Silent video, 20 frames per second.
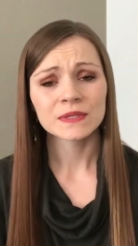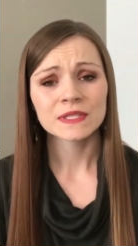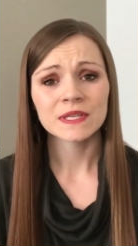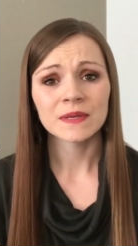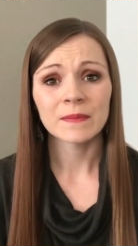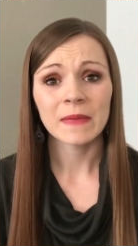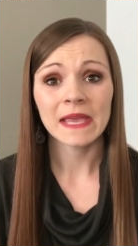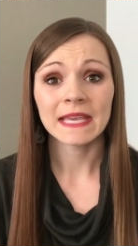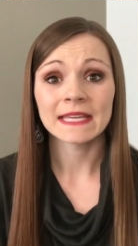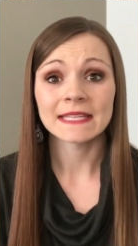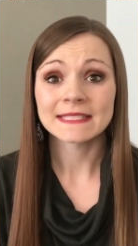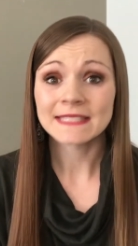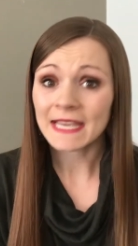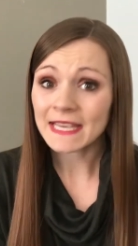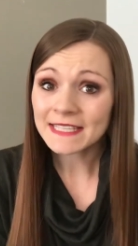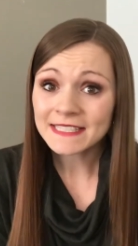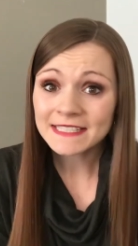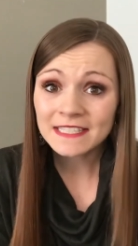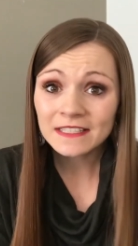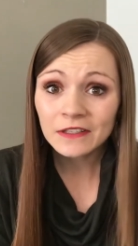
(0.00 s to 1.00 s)
to make it
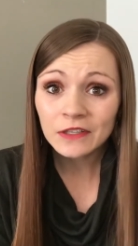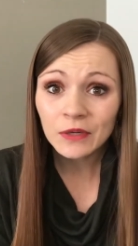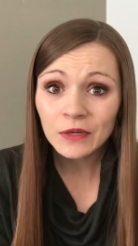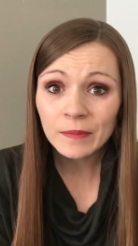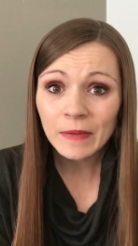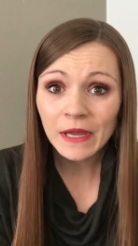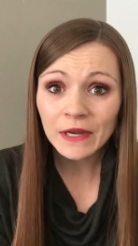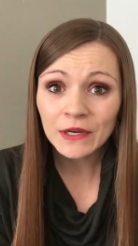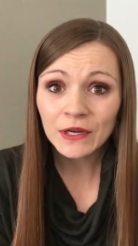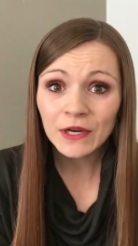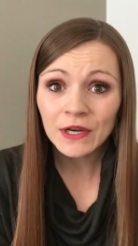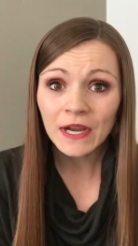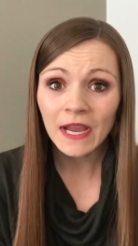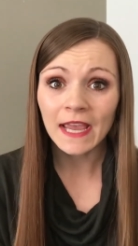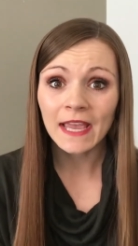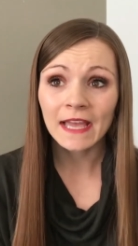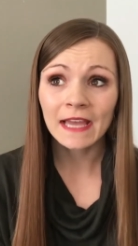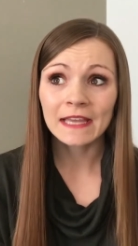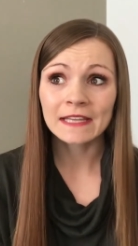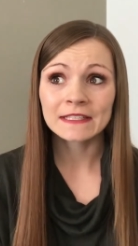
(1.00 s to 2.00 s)
taste a little better
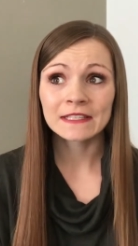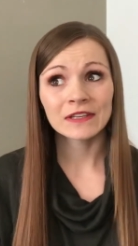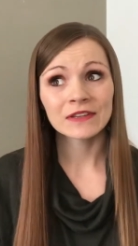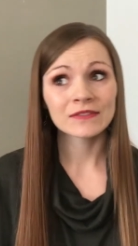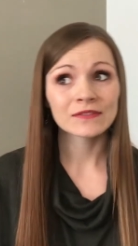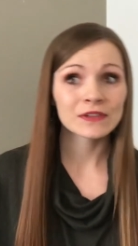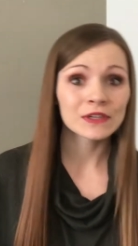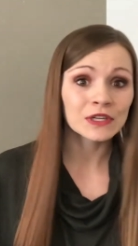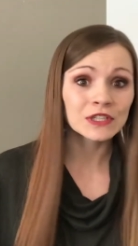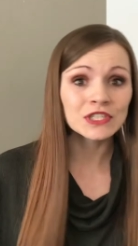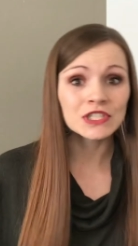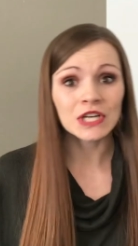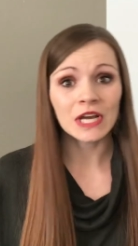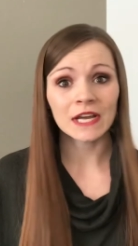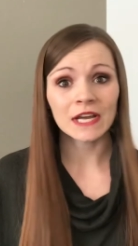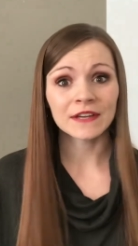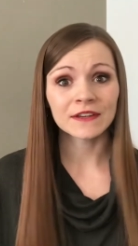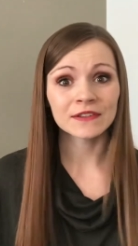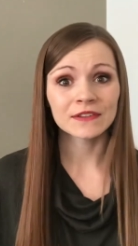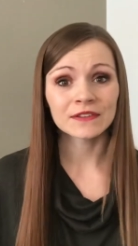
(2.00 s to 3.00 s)
and give your
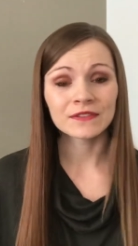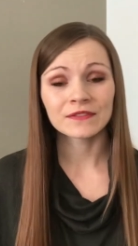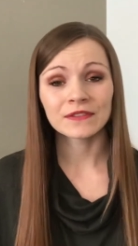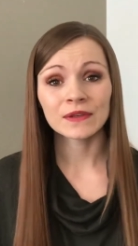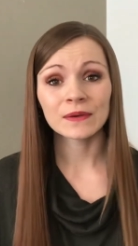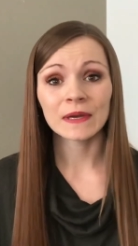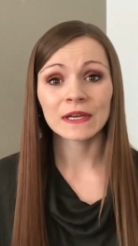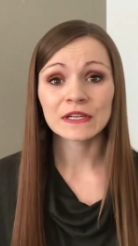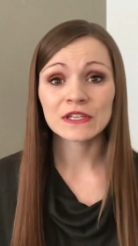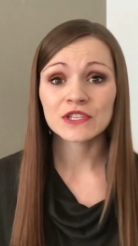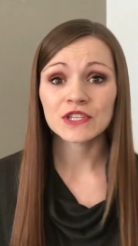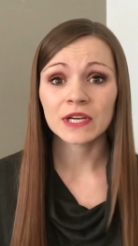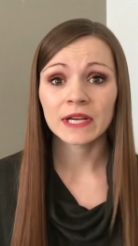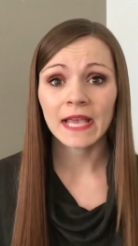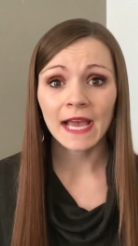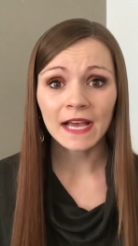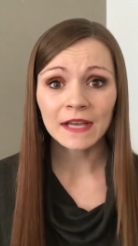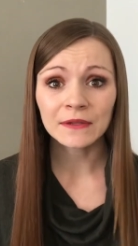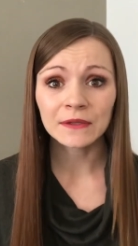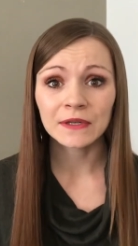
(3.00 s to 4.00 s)
child a few extra
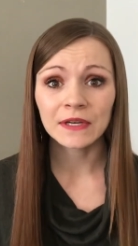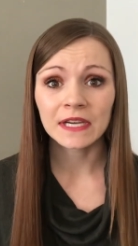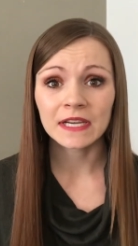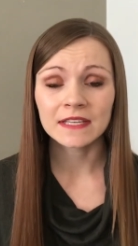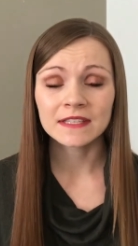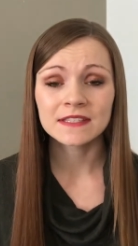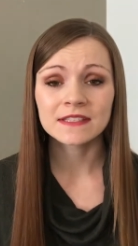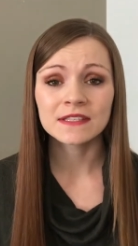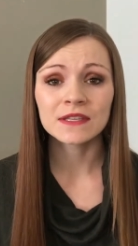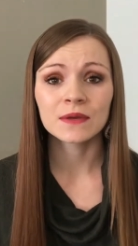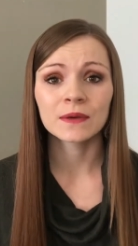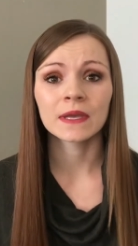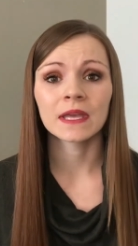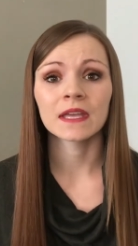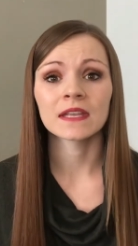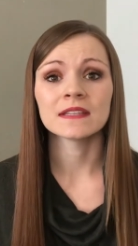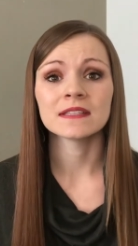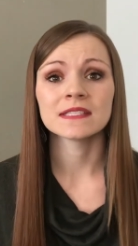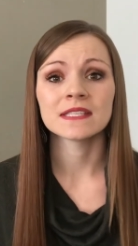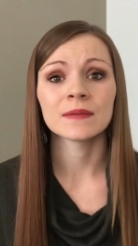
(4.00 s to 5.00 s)
calories, you
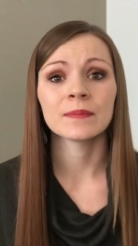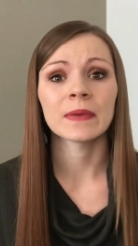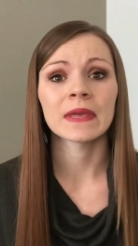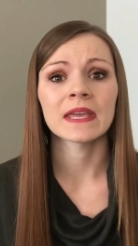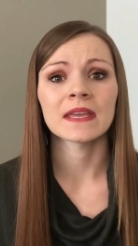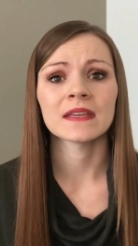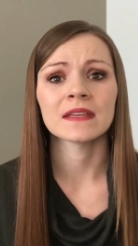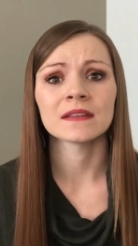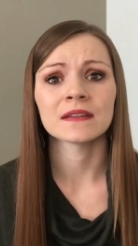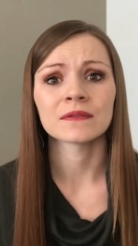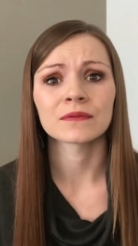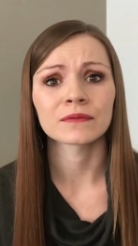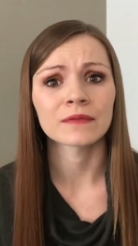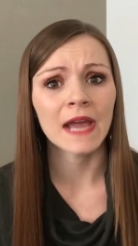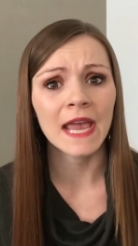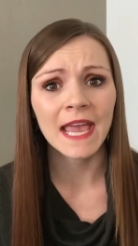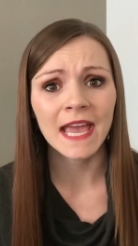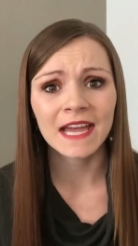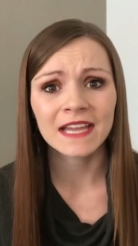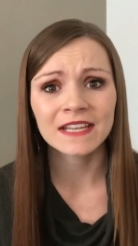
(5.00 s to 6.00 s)
can dip it in
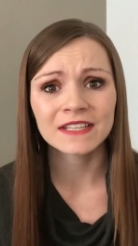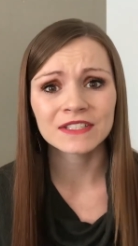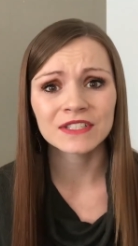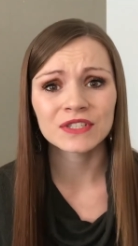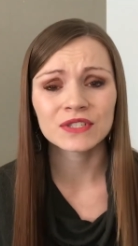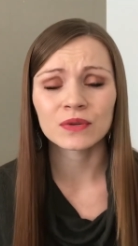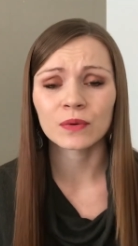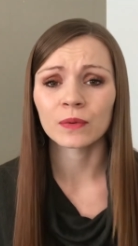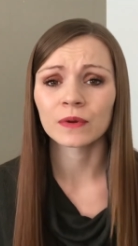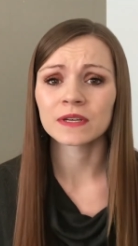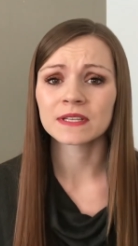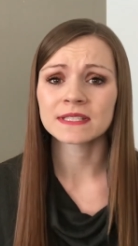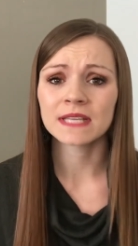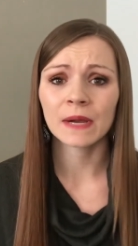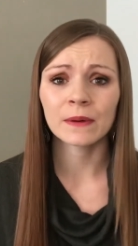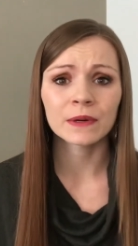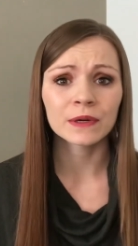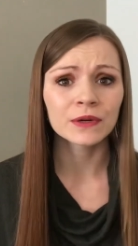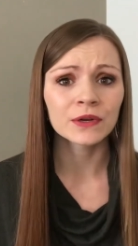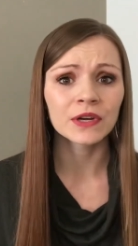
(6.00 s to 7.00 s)
ranch or
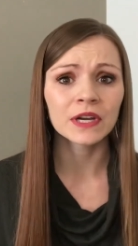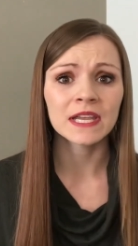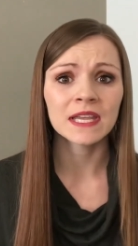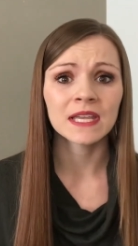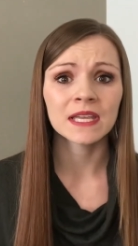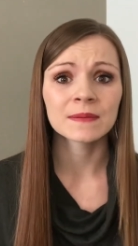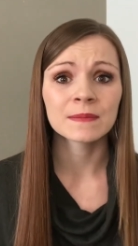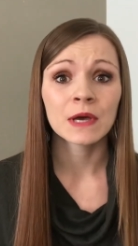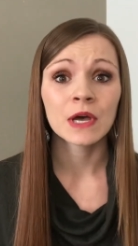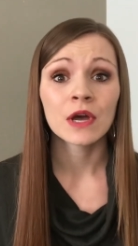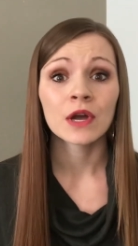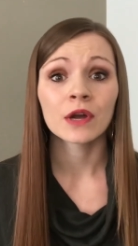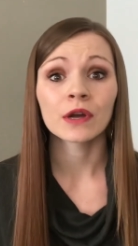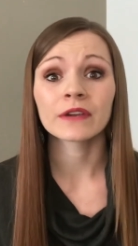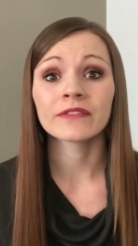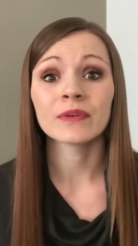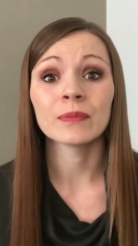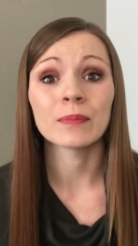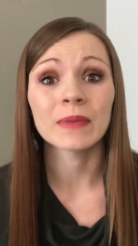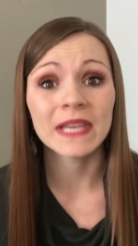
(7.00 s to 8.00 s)
sour cream, or
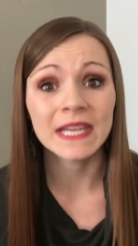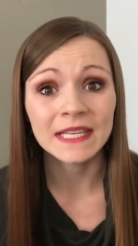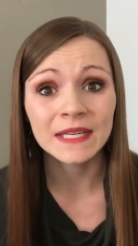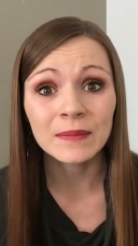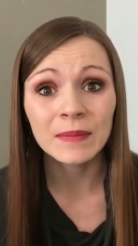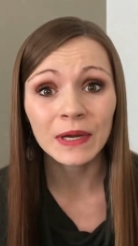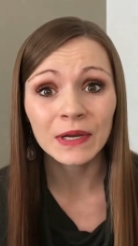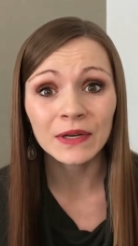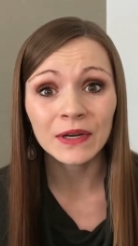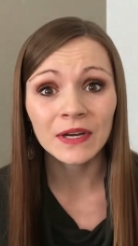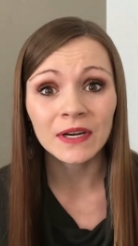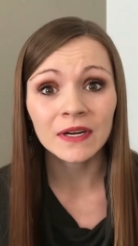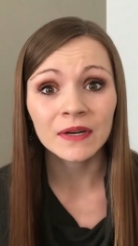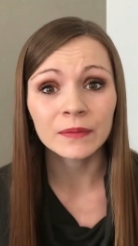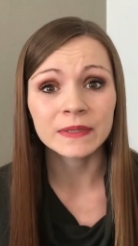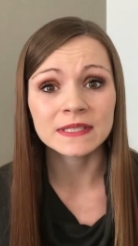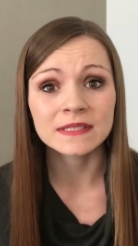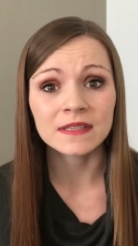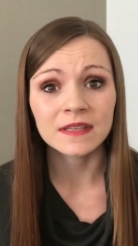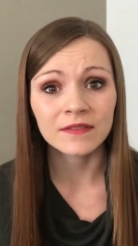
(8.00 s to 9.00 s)
even peanut butter
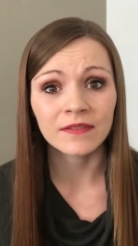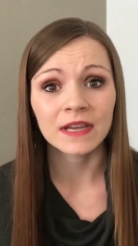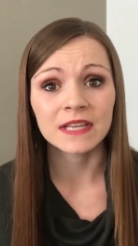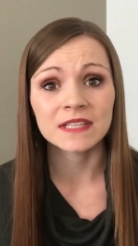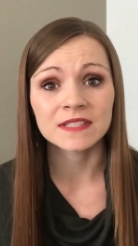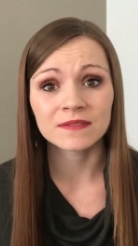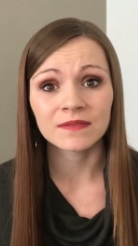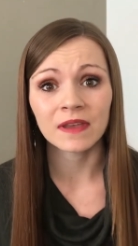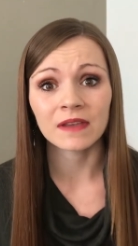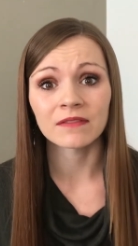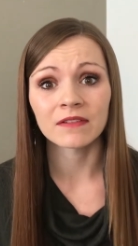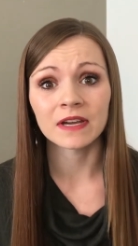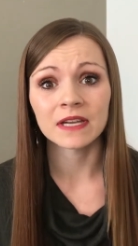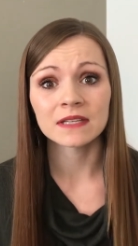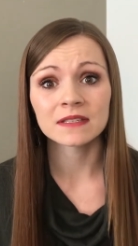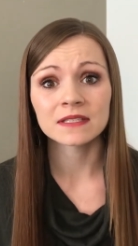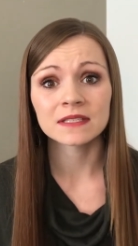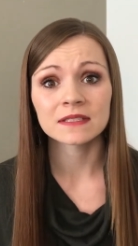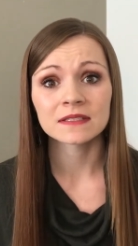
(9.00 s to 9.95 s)
was Levi's favorite.